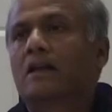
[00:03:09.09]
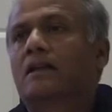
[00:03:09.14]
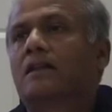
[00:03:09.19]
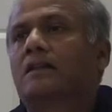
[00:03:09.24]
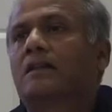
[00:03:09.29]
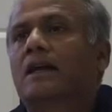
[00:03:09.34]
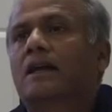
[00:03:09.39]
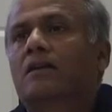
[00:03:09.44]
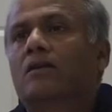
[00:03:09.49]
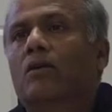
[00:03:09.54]

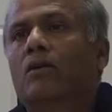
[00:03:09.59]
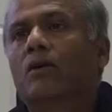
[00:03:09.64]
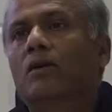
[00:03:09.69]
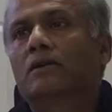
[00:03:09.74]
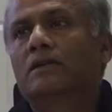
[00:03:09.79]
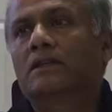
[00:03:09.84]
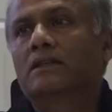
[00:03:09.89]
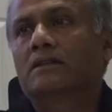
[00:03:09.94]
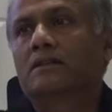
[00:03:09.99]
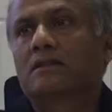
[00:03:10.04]
that all
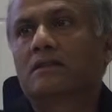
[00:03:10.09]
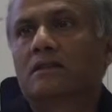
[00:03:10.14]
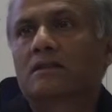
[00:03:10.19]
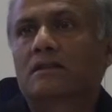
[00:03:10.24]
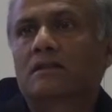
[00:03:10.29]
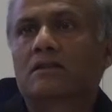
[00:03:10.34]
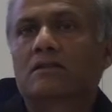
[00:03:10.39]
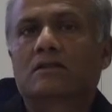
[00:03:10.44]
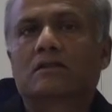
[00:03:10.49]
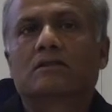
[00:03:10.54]
these
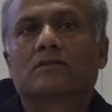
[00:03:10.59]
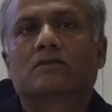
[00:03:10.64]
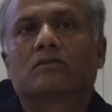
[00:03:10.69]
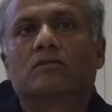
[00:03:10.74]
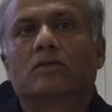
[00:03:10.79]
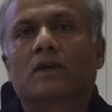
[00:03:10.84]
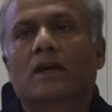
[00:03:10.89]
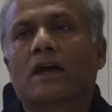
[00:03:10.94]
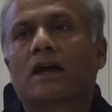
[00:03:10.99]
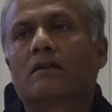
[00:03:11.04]
discussions
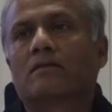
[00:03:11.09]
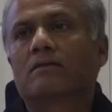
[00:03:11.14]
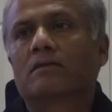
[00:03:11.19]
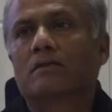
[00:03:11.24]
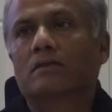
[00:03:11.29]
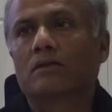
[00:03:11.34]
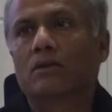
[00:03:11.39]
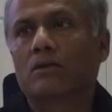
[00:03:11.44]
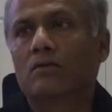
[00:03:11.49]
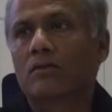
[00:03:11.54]
would have
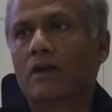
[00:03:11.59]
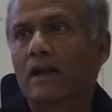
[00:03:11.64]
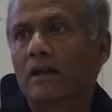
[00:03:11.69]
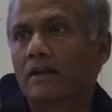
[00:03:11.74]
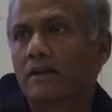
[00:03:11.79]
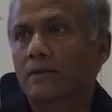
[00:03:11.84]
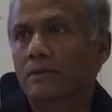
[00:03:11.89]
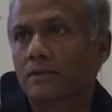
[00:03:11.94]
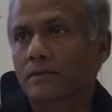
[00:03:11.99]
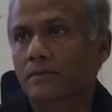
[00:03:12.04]
no
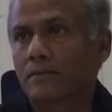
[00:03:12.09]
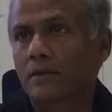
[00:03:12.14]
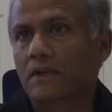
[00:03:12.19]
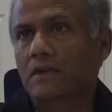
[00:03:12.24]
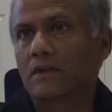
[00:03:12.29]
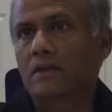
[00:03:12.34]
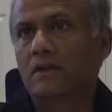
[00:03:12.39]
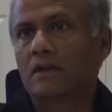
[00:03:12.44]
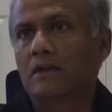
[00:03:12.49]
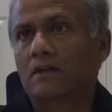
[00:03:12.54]
value
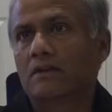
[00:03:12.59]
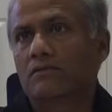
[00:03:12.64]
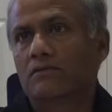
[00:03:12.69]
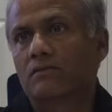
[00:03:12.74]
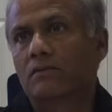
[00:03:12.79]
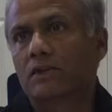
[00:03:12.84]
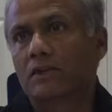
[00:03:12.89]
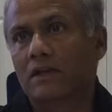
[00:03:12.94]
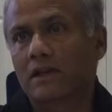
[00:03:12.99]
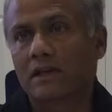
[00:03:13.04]
if
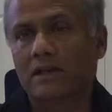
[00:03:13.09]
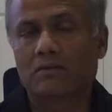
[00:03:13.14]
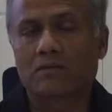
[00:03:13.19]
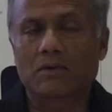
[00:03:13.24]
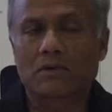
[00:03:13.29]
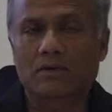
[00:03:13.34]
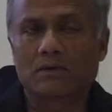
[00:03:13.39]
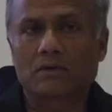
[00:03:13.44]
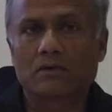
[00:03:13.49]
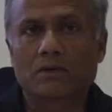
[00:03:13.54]
we really
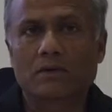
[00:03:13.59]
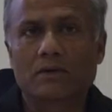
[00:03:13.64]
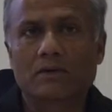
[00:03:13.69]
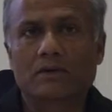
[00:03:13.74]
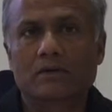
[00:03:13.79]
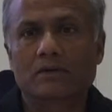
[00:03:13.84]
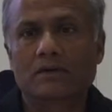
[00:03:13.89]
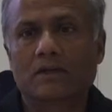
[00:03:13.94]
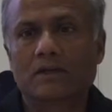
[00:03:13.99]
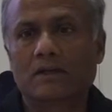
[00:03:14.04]
want to go
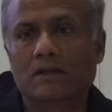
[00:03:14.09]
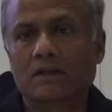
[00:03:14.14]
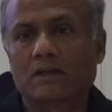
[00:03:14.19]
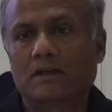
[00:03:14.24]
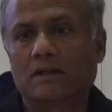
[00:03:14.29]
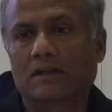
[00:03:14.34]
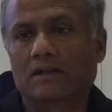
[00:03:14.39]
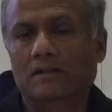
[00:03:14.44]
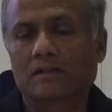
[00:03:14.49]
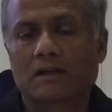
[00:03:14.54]
into the
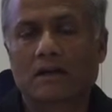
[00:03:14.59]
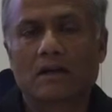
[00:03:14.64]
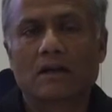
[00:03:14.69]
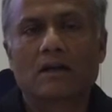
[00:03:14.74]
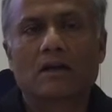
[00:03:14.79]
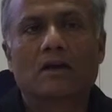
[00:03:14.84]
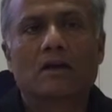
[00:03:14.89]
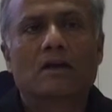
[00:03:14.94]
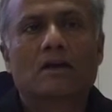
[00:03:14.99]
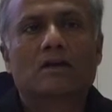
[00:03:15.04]
detail.
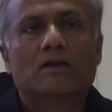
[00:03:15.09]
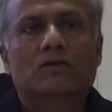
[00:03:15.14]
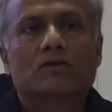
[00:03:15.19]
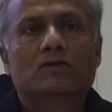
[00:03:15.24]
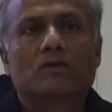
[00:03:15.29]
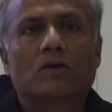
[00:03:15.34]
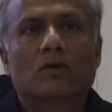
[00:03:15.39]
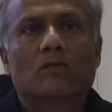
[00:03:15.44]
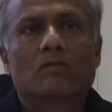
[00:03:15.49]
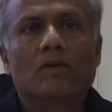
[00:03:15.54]

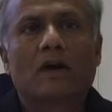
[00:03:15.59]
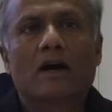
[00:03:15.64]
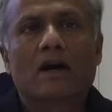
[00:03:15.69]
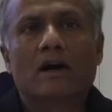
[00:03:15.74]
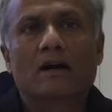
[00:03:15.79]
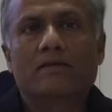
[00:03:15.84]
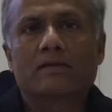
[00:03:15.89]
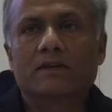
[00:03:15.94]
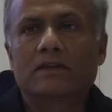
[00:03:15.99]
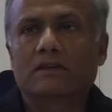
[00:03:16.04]
So
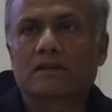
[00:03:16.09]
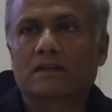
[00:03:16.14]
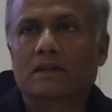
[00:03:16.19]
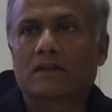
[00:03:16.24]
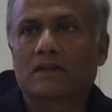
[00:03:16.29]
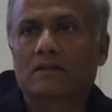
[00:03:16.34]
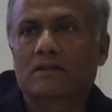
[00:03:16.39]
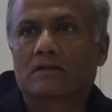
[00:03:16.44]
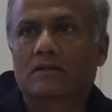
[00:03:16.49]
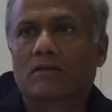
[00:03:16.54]
Mahavir
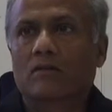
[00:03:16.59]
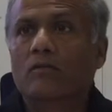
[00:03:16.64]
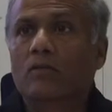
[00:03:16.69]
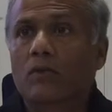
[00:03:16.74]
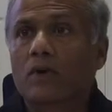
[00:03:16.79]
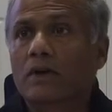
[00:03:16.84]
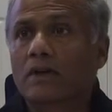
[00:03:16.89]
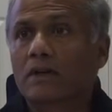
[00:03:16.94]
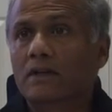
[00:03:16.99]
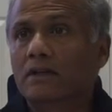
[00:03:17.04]
says
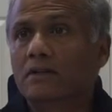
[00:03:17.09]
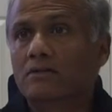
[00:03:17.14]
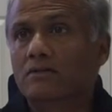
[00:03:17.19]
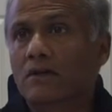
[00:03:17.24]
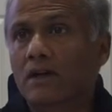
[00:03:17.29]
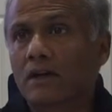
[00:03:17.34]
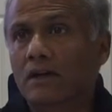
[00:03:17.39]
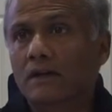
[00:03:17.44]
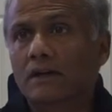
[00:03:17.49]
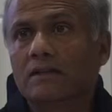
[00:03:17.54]
what is
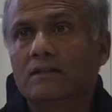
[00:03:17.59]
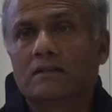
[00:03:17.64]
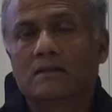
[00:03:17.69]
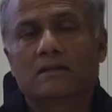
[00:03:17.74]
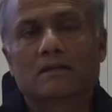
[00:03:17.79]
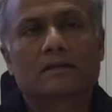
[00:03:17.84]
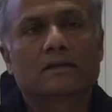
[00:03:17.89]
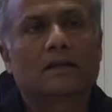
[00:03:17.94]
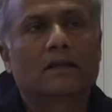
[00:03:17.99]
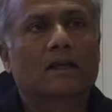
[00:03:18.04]
violence
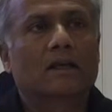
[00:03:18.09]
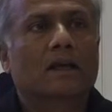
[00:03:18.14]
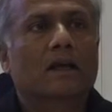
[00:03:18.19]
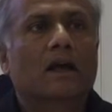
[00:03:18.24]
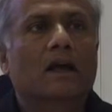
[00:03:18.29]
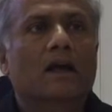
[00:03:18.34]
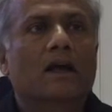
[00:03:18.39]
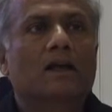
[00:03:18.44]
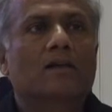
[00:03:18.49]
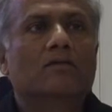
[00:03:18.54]

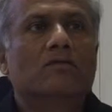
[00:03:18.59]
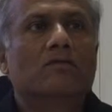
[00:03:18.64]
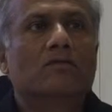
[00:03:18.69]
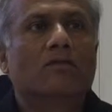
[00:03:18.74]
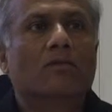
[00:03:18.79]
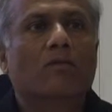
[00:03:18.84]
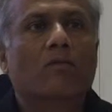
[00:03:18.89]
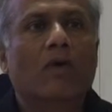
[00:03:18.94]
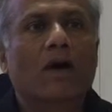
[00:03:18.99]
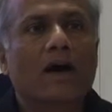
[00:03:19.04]
and
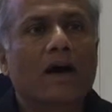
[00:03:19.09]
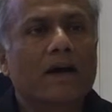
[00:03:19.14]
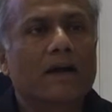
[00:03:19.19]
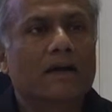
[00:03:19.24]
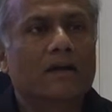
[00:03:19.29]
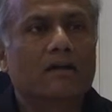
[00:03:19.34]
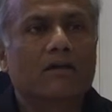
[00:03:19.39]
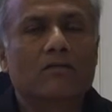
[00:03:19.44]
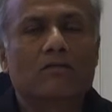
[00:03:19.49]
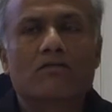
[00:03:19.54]

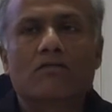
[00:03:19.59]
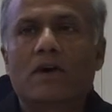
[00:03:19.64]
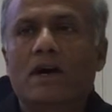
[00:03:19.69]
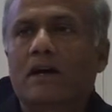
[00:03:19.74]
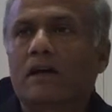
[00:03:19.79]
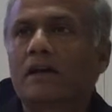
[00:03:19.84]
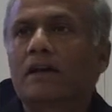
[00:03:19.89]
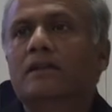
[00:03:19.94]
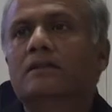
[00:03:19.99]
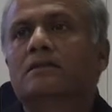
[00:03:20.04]
why
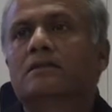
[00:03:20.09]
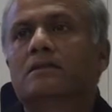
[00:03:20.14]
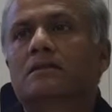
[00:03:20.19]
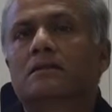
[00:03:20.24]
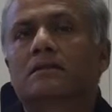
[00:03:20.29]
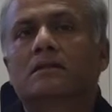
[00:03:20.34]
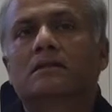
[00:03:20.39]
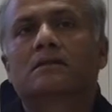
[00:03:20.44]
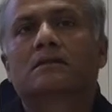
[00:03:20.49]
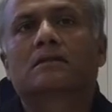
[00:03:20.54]
violence
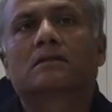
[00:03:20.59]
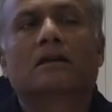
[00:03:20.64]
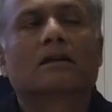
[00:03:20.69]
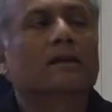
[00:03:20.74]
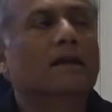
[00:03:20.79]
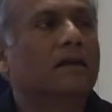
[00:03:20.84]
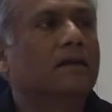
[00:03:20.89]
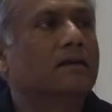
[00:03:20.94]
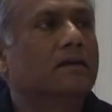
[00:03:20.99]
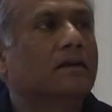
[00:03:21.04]
is
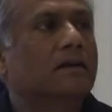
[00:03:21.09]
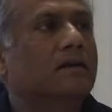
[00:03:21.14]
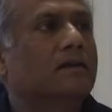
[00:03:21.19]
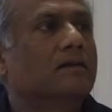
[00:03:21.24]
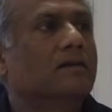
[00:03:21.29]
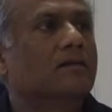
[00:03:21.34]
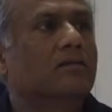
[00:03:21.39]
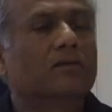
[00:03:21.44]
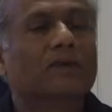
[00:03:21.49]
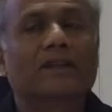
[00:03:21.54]
connected
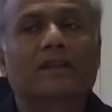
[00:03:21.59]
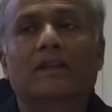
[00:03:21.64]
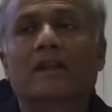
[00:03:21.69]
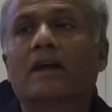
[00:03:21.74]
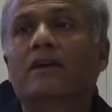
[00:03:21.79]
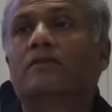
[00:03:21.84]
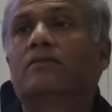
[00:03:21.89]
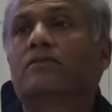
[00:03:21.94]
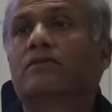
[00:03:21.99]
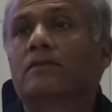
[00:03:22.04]
with
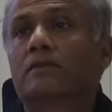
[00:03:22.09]
life.